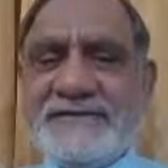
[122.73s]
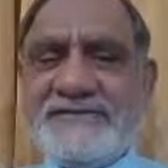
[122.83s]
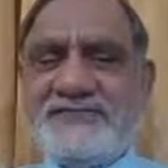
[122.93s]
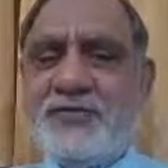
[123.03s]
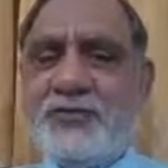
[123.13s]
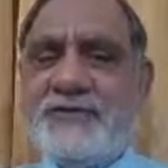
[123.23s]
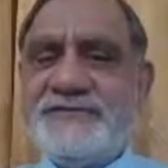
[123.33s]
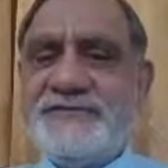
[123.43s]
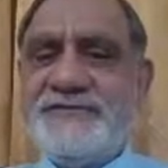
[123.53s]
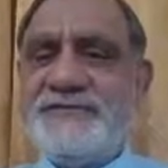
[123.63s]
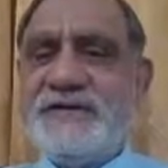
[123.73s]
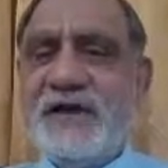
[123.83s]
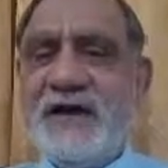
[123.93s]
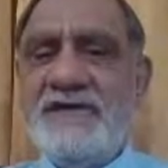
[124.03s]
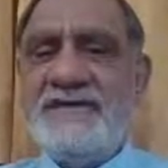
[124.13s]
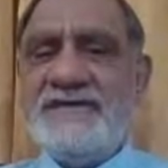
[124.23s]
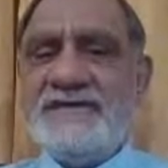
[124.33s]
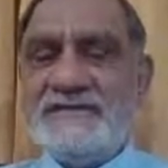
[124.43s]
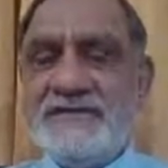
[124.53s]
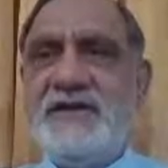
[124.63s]
focuses on the
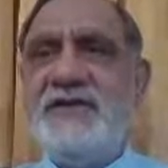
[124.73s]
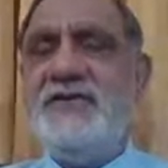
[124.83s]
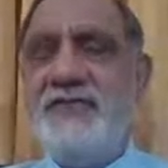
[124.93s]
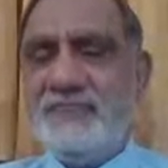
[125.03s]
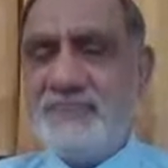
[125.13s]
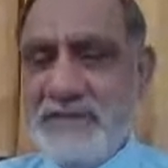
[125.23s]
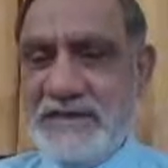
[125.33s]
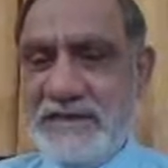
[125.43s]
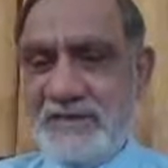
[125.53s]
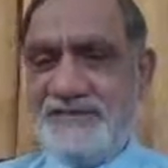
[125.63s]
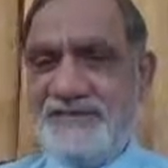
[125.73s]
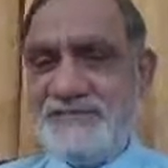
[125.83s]
study of meanings.